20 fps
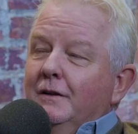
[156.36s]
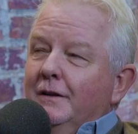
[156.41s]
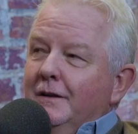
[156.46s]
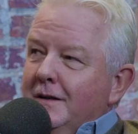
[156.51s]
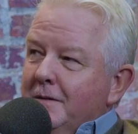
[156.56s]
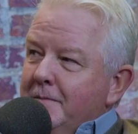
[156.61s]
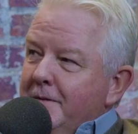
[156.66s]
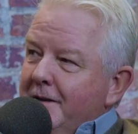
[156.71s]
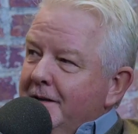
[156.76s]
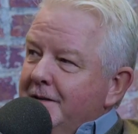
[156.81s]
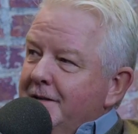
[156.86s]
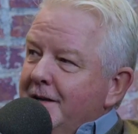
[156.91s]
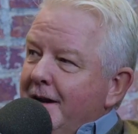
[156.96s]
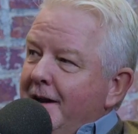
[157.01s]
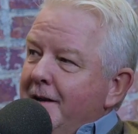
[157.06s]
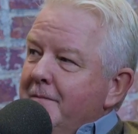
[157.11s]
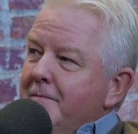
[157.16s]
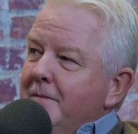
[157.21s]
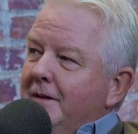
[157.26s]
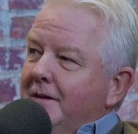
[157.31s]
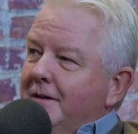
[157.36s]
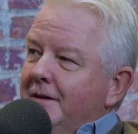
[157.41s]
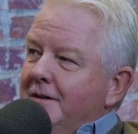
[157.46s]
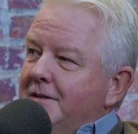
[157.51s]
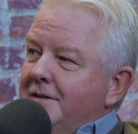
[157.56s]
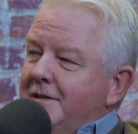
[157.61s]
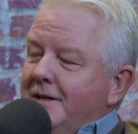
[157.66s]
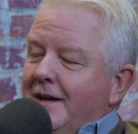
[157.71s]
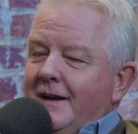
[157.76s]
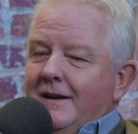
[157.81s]
a little bit of time, but
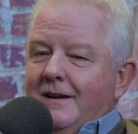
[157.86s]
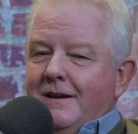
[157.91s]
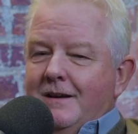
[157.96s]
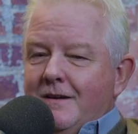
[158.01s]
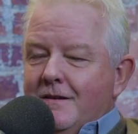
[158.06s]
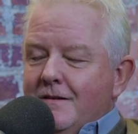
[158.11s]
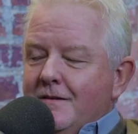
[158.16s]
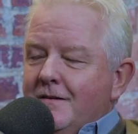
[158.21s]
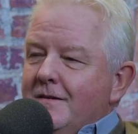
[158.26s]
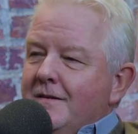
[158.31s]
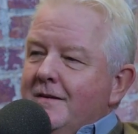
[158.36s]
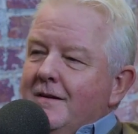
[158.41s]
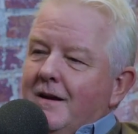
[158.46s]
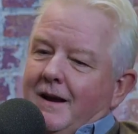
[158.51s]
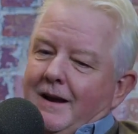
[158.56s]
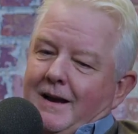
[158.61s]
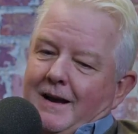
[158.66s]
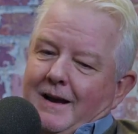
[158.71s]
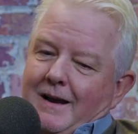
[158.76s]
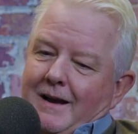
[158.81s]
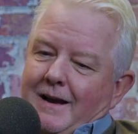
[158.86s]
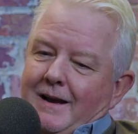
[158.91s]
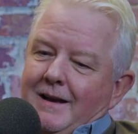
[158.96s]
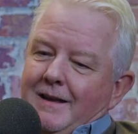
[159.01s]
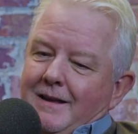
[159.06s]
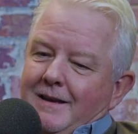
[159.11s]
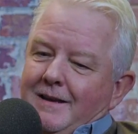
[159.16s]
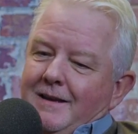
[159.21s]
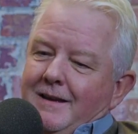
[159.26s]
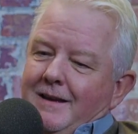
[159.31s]
this set here,
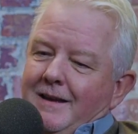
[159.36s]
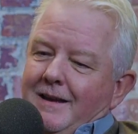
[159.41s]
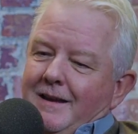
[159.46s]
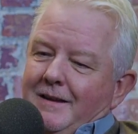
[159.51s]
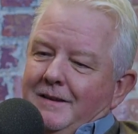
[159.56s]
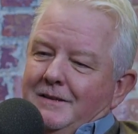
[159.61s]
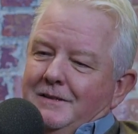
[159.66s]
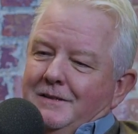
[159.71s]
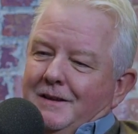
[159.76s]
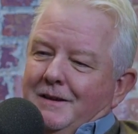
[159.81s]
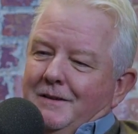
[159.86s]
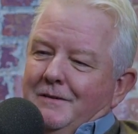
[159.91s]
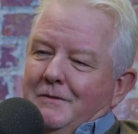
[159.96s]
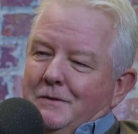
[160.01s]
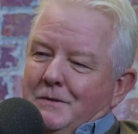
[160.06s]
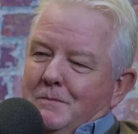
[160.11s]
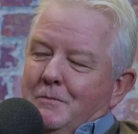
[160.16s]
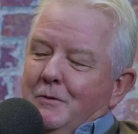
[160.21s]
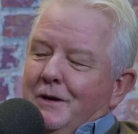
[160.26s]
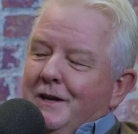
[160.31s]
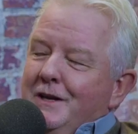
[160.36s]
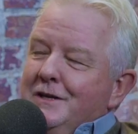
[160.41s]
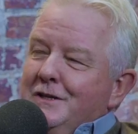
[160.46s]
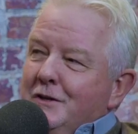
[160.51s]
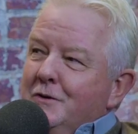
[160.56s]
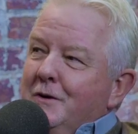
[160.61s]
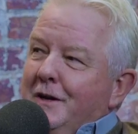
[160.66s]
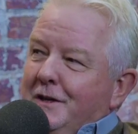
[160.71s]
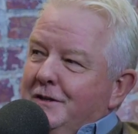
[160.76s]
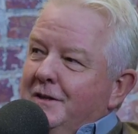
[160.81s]
it was a pretty
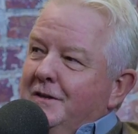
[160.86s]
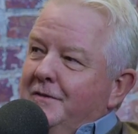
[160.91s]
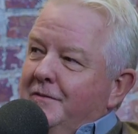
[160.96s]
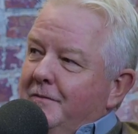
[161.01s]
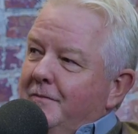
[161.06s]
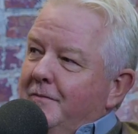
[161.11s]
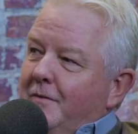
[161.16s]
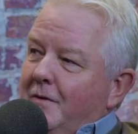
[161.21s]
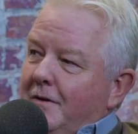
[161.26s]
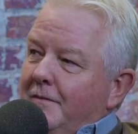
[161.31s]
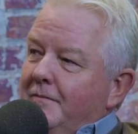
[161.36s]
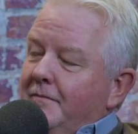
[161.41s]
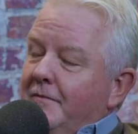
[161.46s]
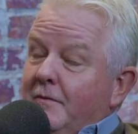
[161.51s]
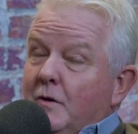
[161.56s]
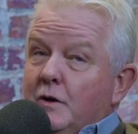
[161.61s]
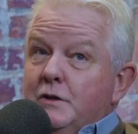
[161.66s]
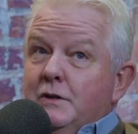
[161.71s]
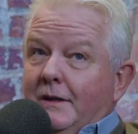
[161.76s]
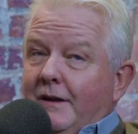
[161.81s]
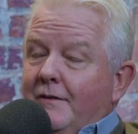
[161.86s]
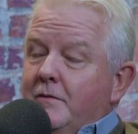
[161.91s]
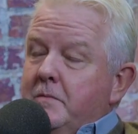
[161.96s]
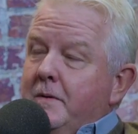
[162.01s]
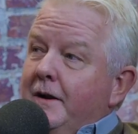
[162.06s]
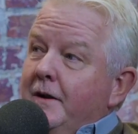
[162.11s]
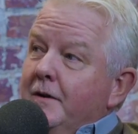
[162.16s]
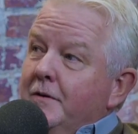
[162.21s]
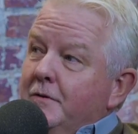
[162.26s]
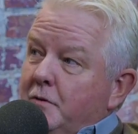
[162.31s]
easy transition for virtually
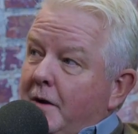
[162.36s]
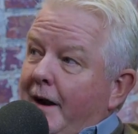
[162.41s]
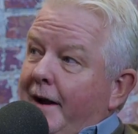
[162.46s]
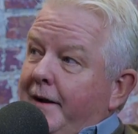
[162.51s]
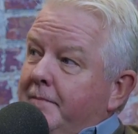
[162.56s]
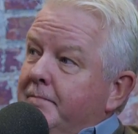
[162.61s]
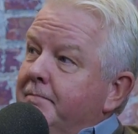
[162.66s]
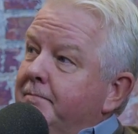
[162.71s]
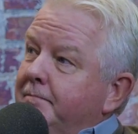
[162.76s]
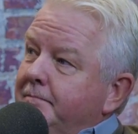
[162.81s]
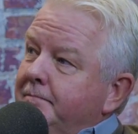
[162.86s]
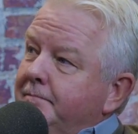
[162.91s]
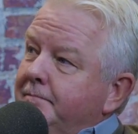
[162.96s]
everybody who tried them.